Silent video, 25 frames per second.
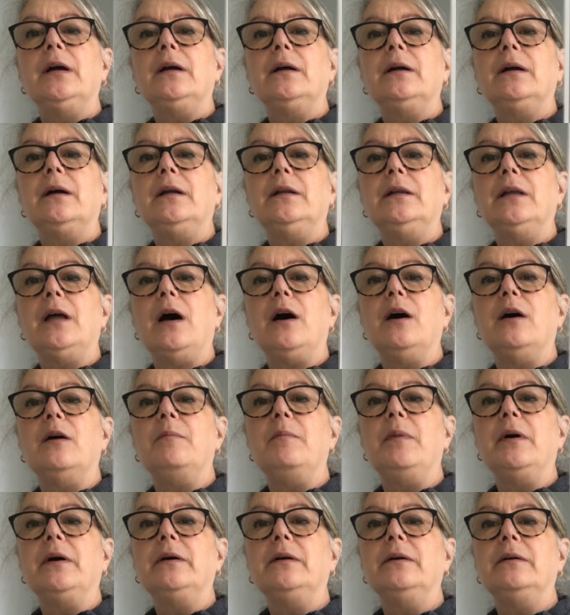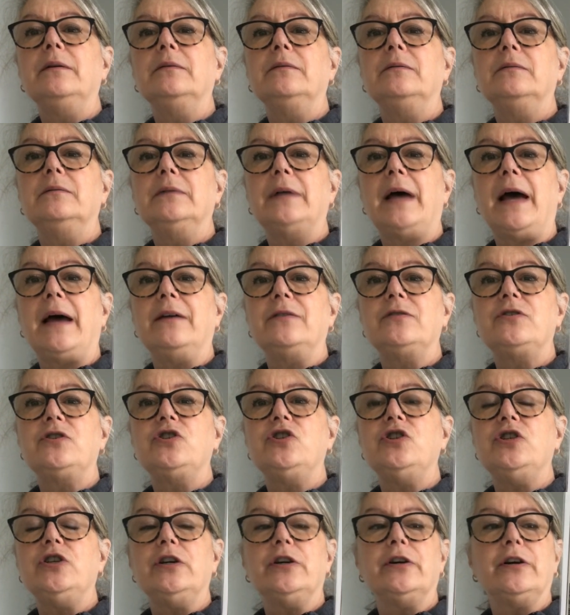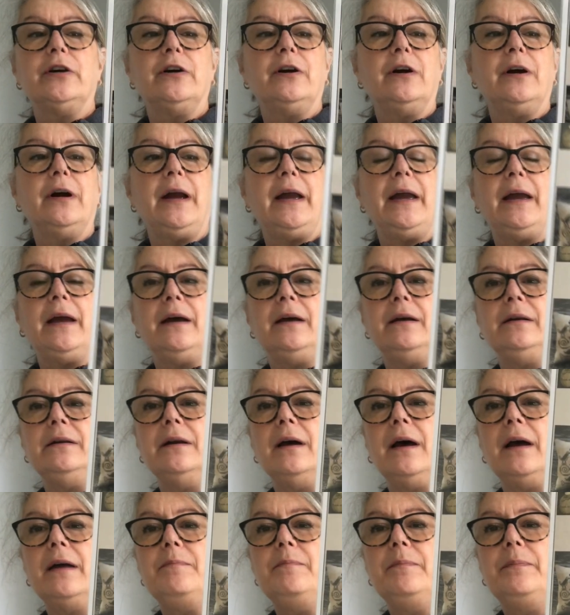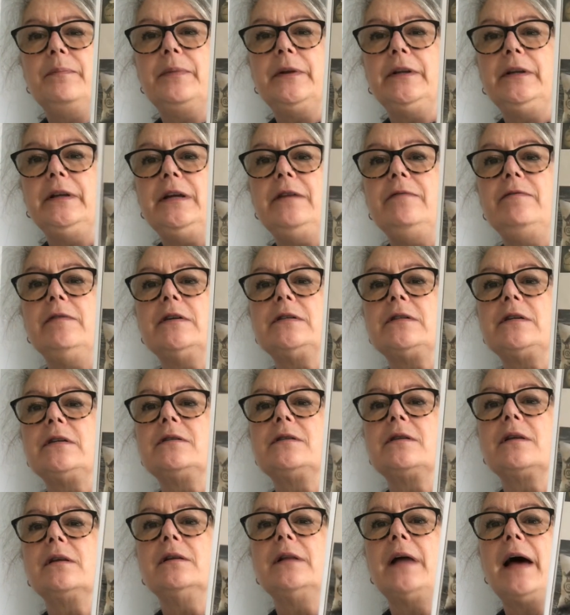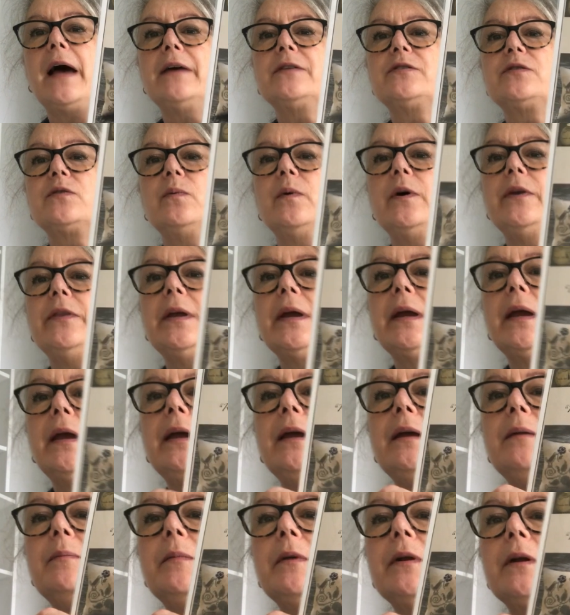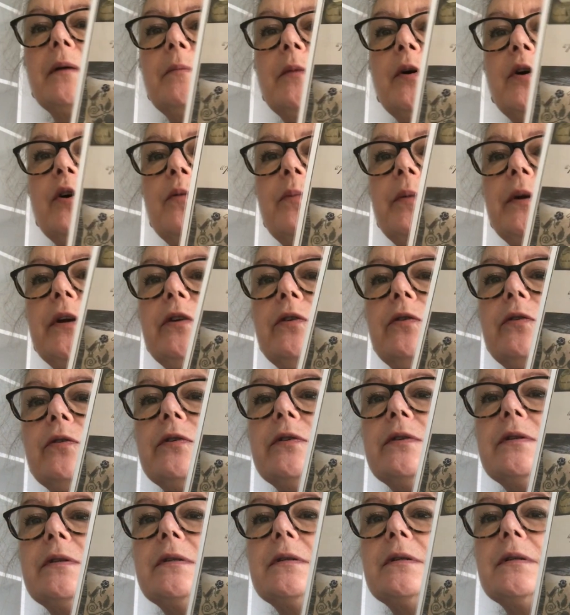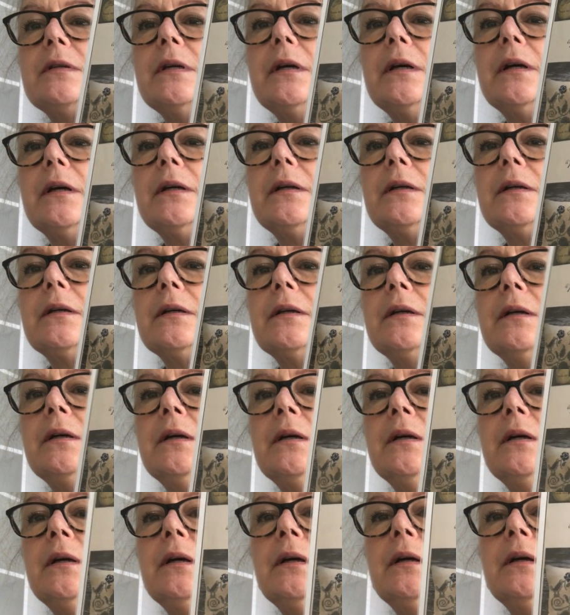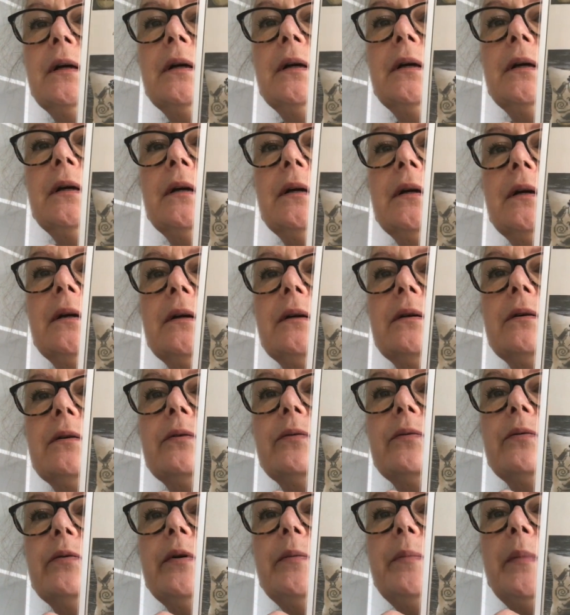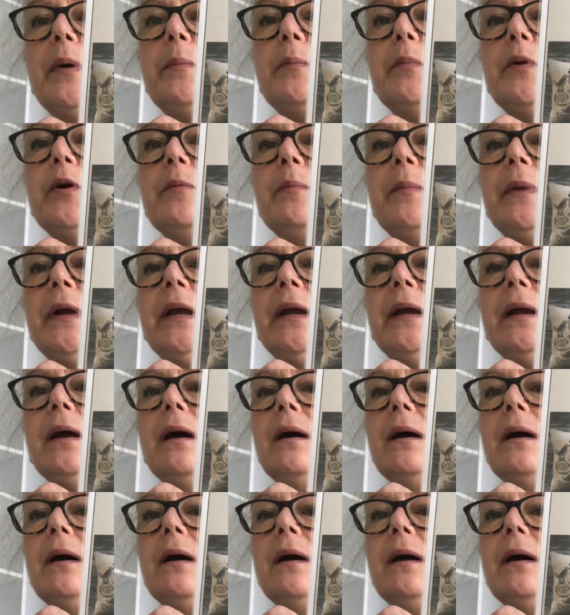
Club last year, and I believe this is the last one that came. I'm hoping you can see it. Remember Me.